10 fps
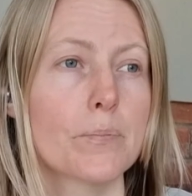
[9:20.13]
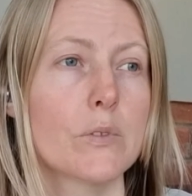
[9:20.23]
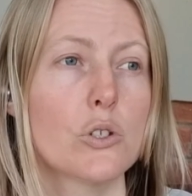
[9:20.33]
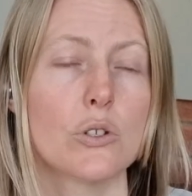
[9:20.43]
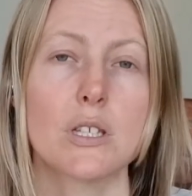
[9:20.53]

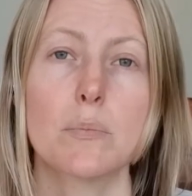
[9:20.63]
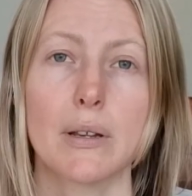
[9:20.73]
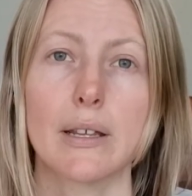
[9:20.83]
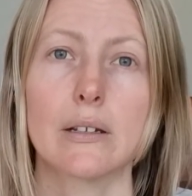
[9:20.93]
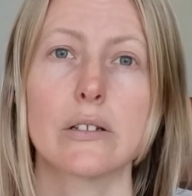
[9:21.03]
to this
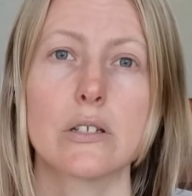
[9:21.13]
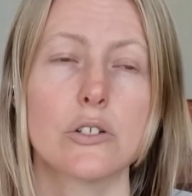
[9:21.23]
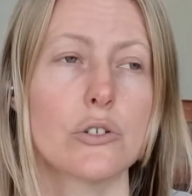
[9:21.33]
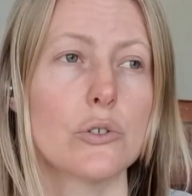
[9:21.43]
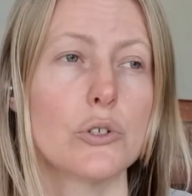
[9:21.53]
planet,
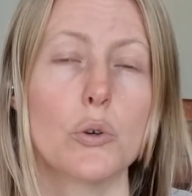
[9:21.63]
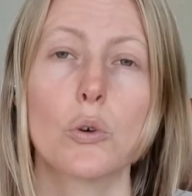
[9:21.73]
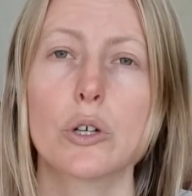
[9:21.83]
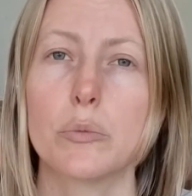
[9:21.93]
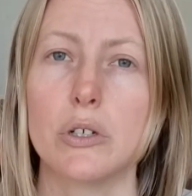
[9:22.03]
to your
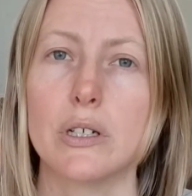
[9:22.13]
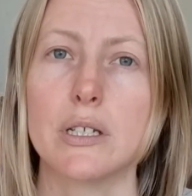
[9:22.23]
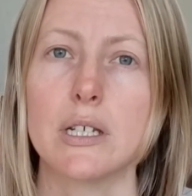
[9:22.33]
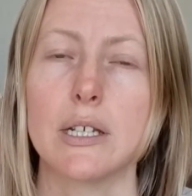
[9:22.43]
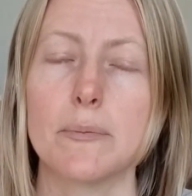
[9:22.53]

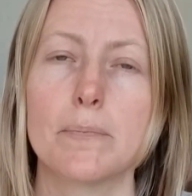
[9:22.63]
community?